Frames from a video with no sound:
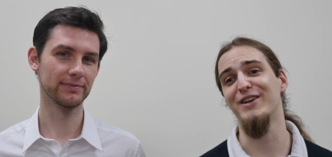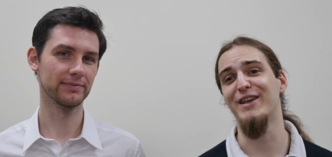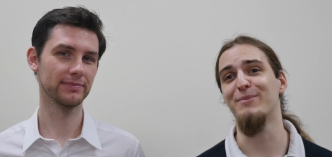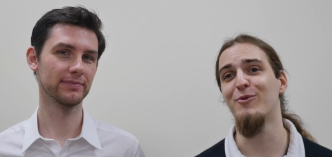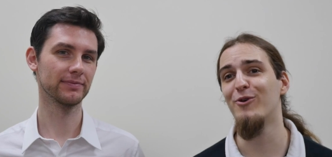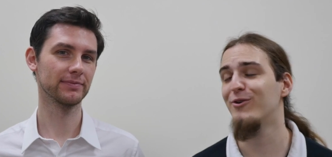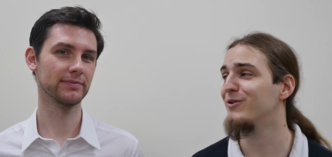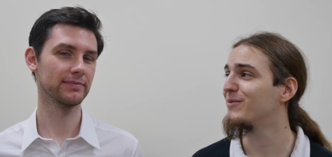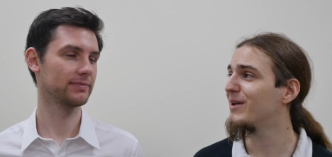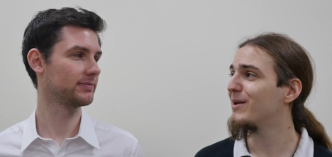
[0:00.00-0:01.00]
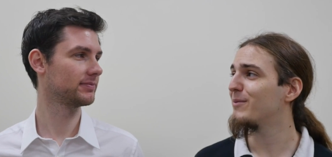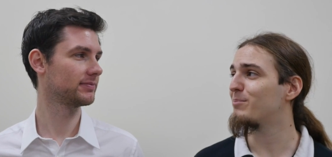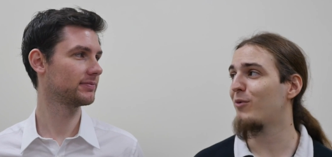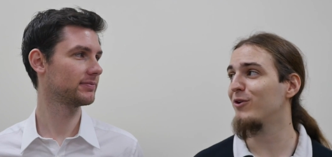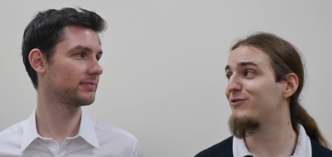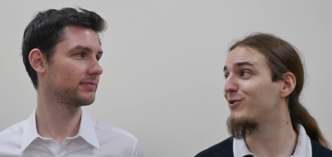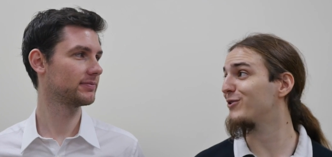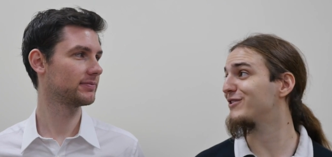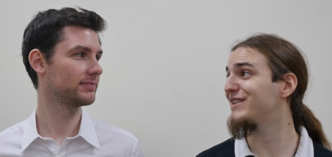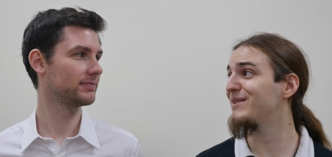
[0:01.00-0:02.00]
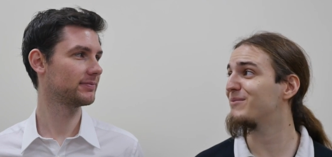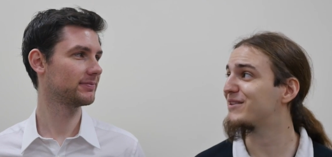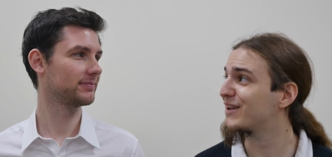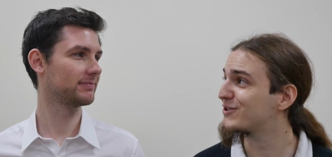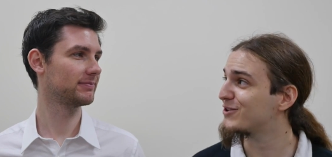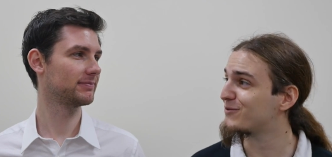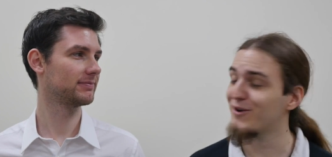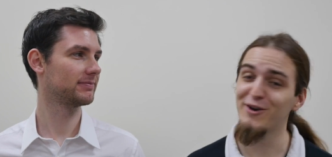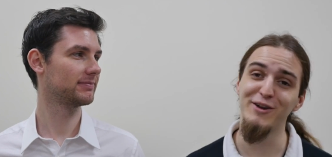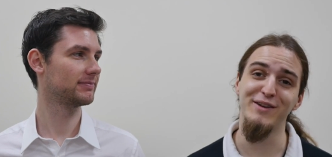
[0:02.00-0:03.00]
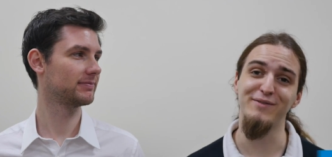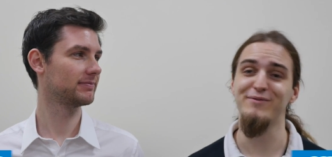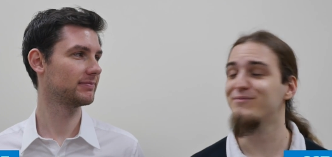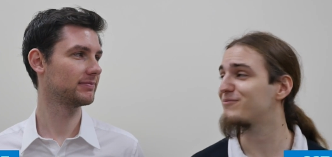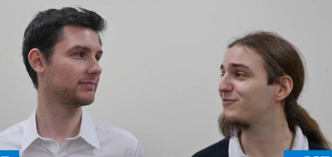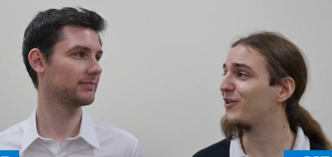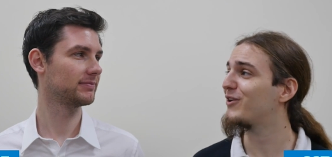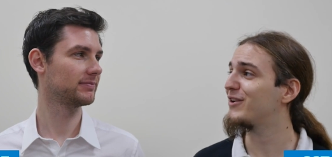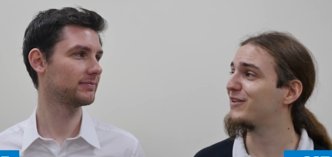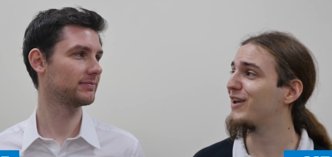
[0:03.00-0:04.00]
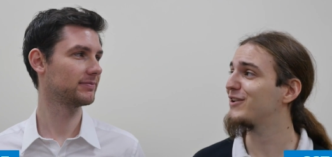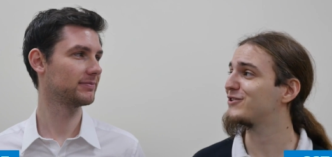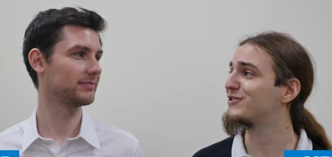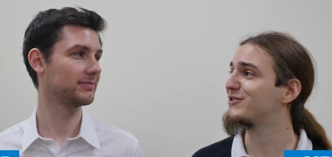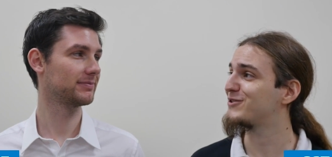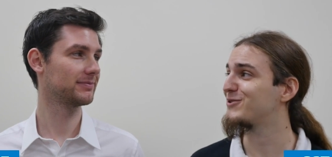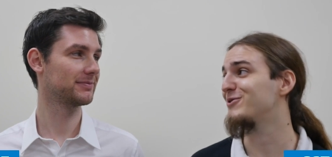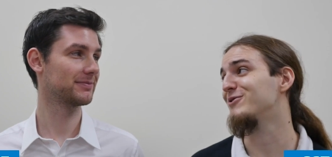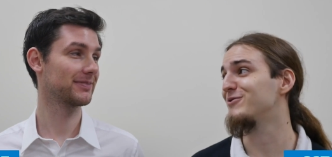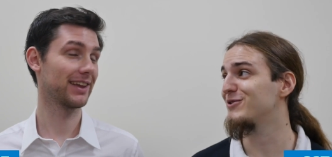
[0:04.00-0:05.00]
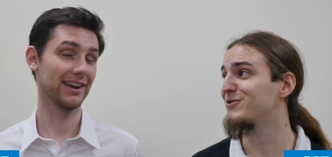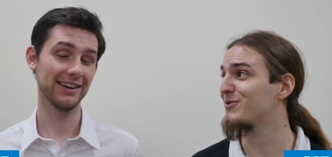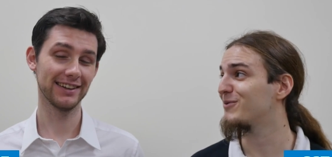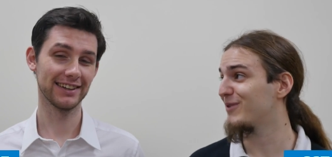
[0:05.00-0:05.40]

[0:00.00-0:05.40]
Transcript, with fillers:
Speaker 1: to get more points for your team, it's actually very, very intelligent to just yeah